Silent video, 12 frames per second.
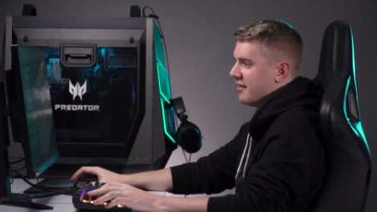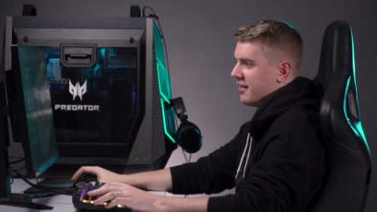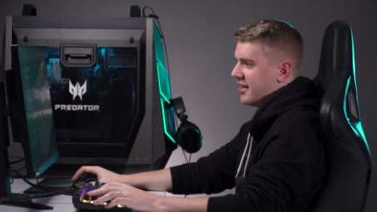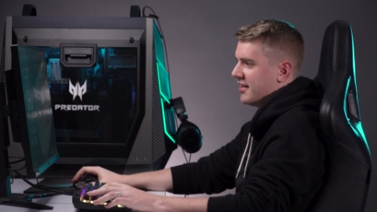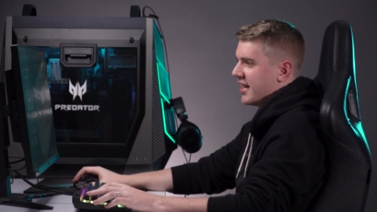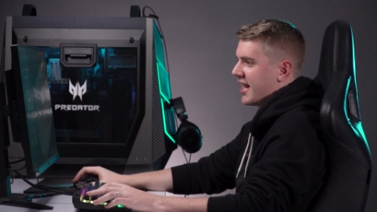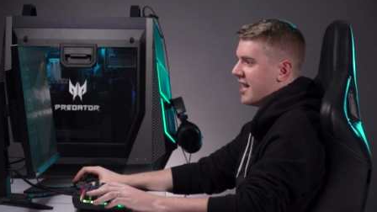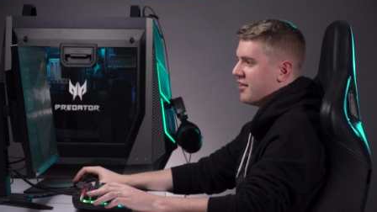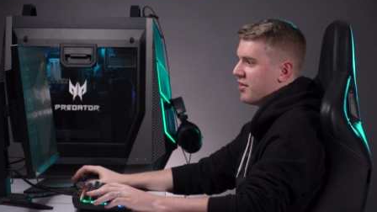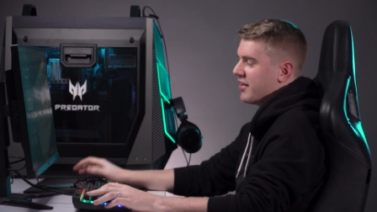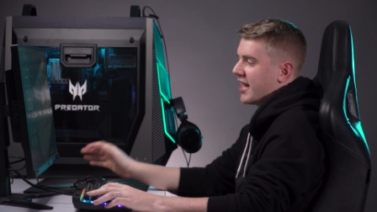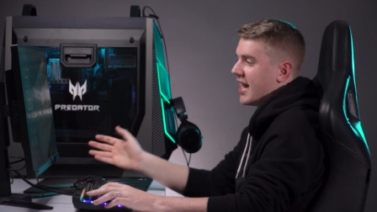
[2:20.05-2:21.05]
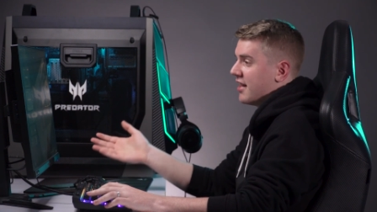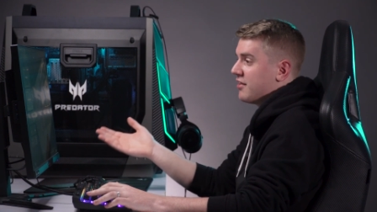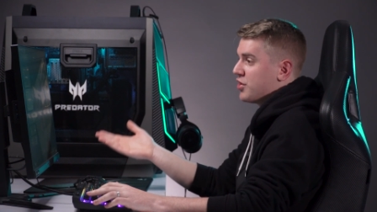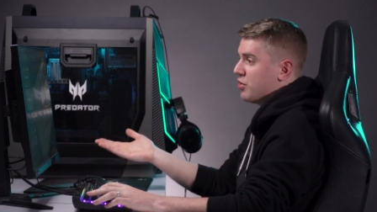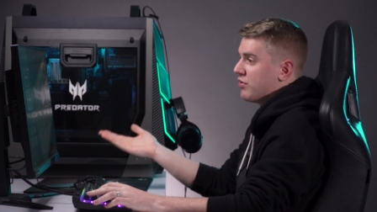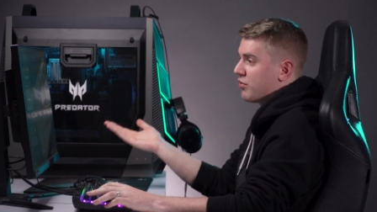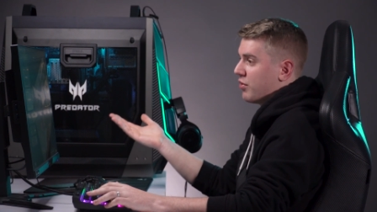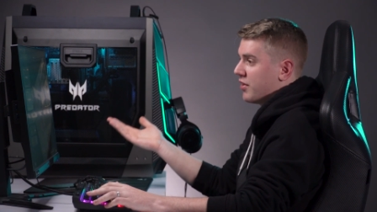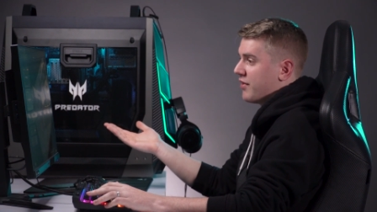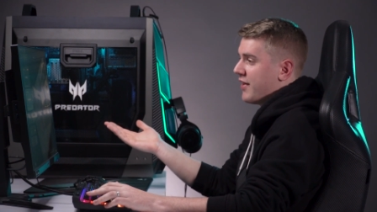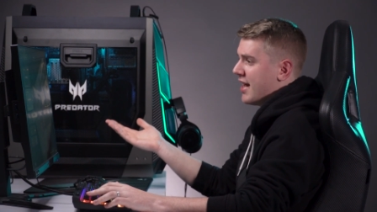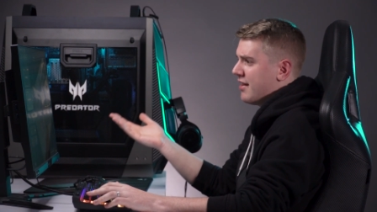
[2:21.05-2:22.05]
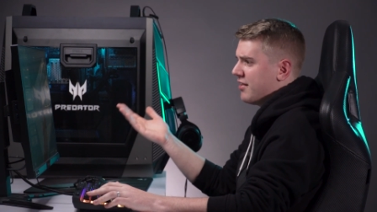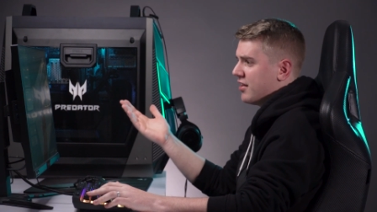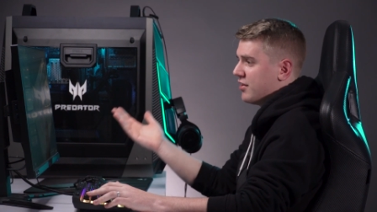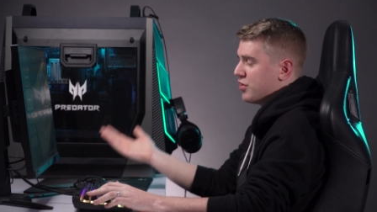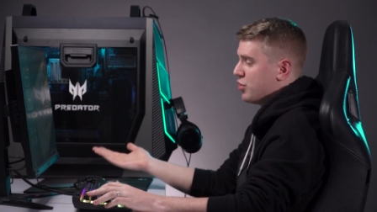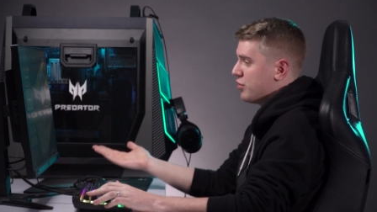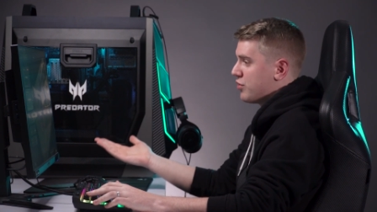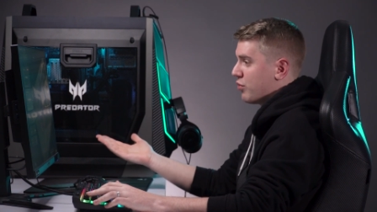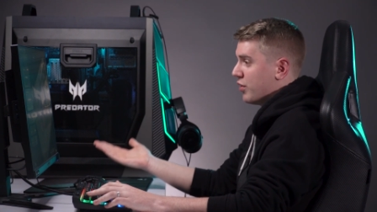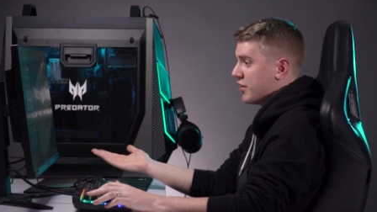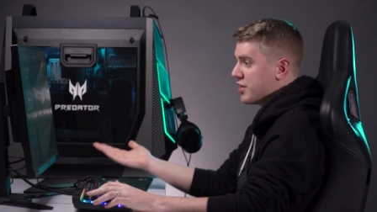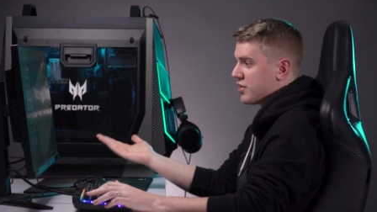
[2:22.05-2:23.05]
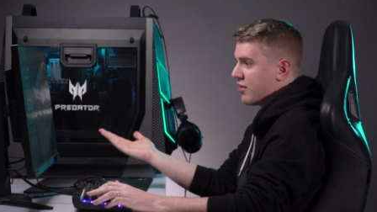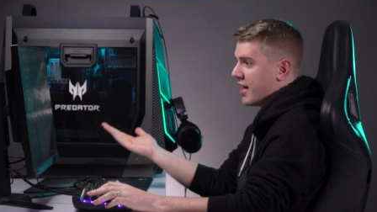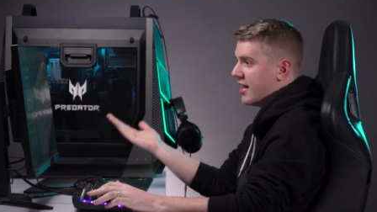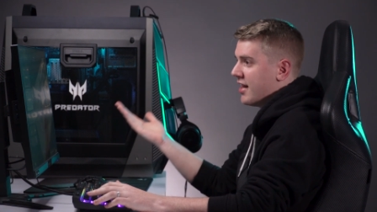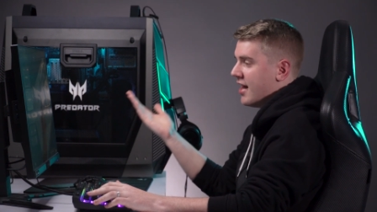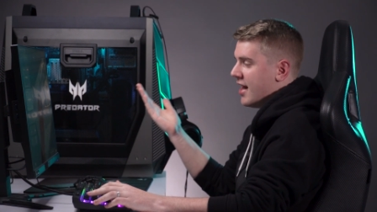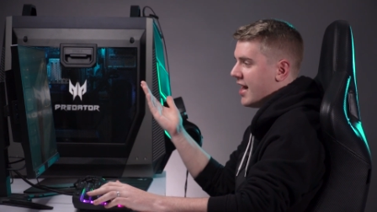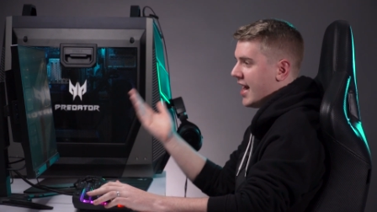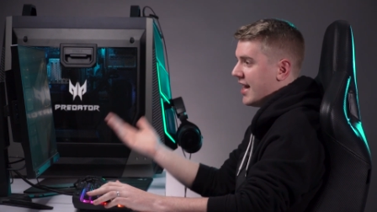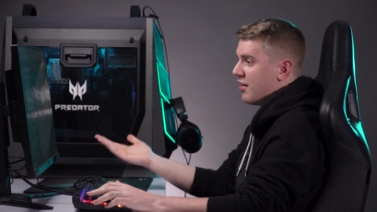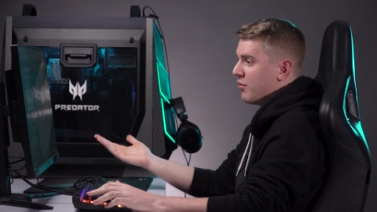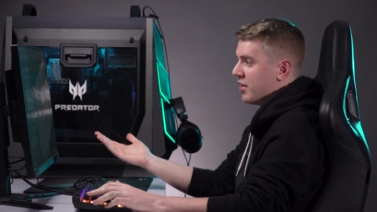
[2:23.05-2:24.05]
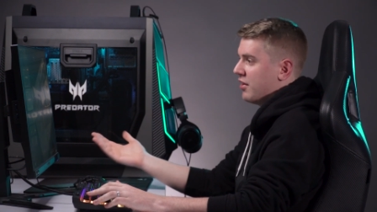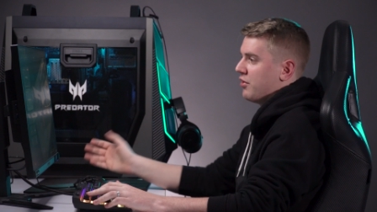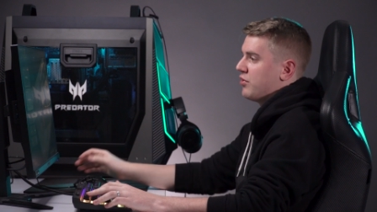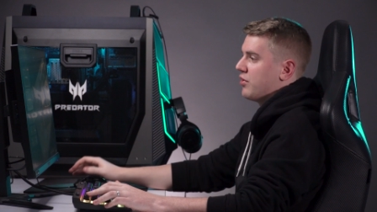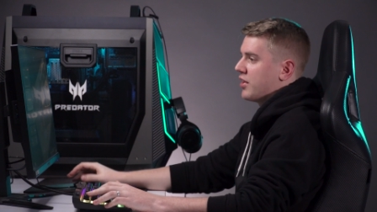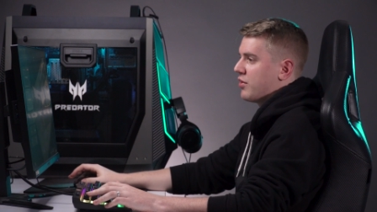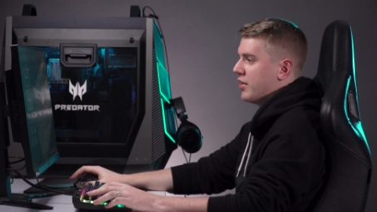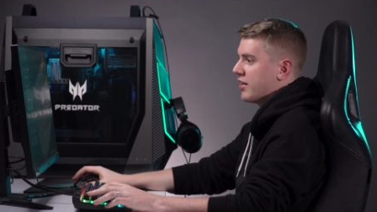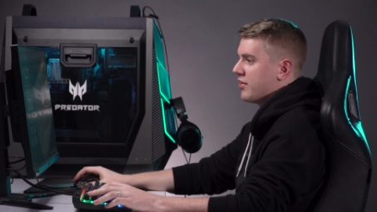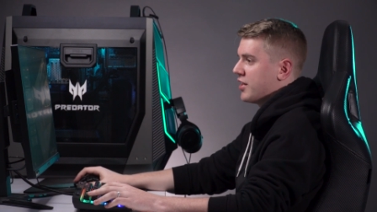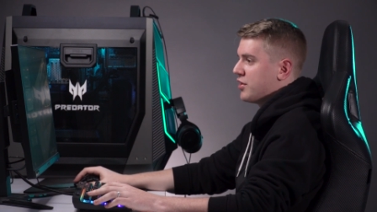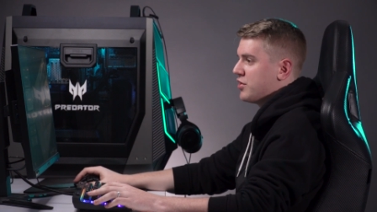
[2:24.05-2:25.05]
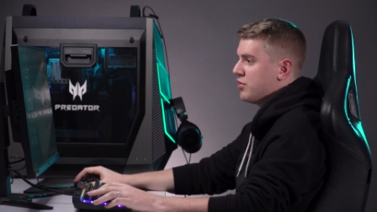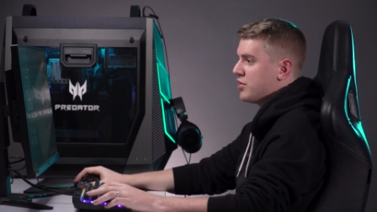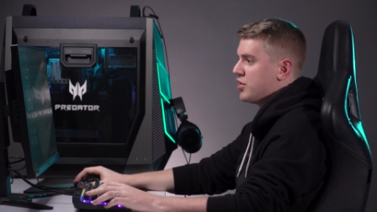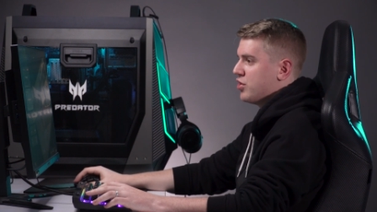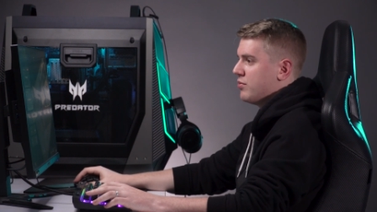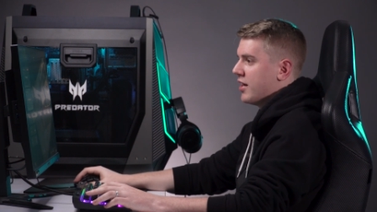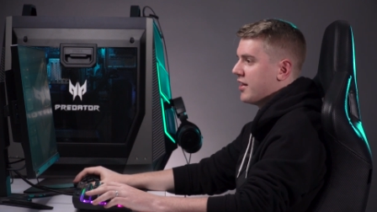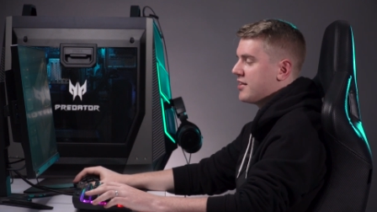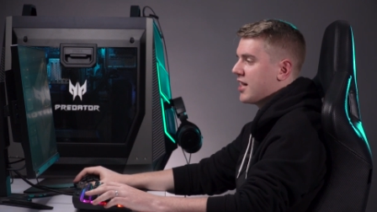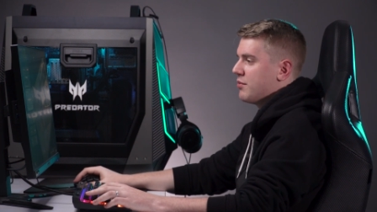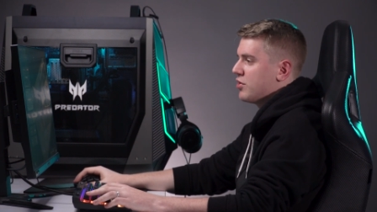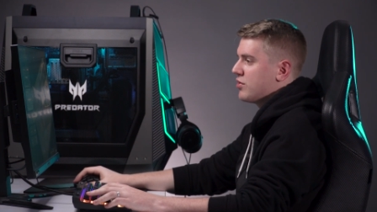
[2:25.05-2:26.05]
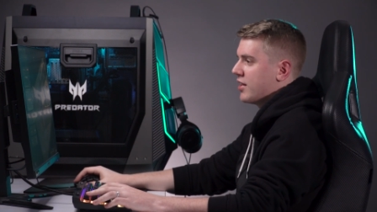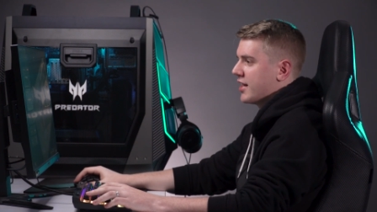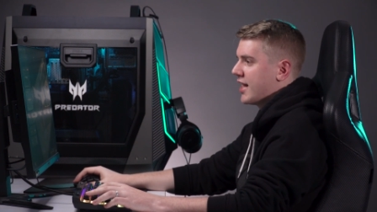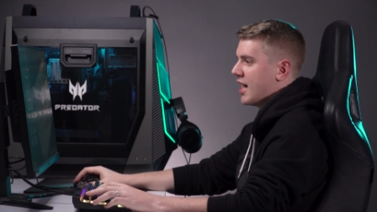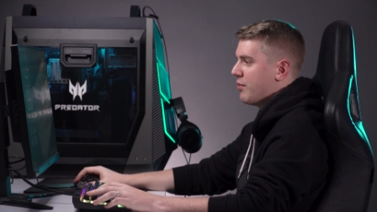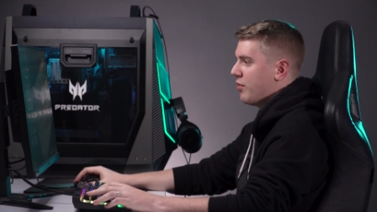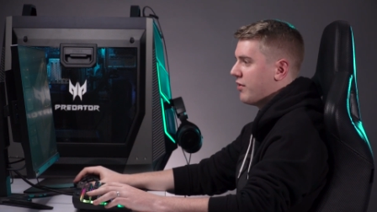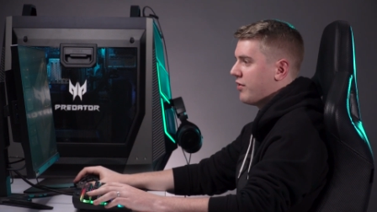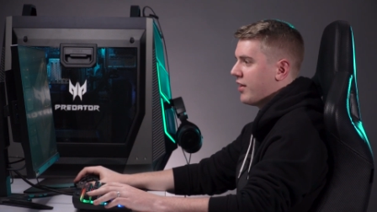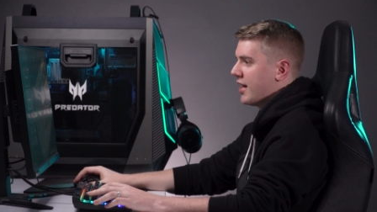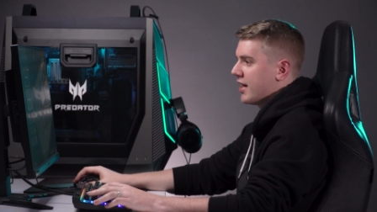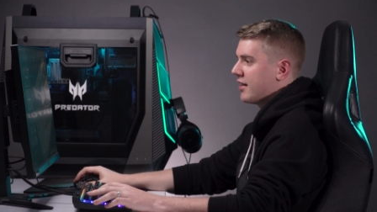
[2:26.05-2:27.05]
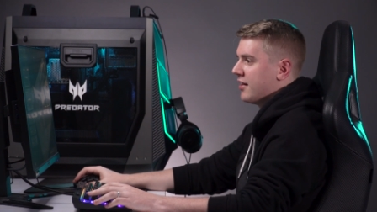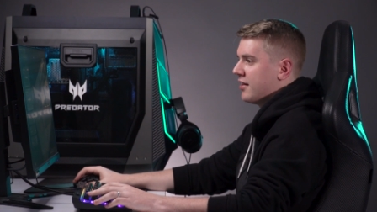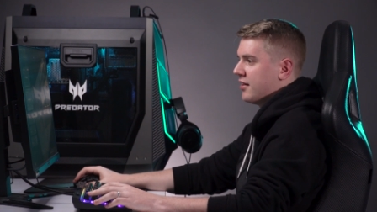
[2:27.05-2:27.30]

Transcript: They, they can't do anything and it shoots really fast, shoots really straight, and it reloads really quick. So you can shoot two by the time they're trying to cap one flag.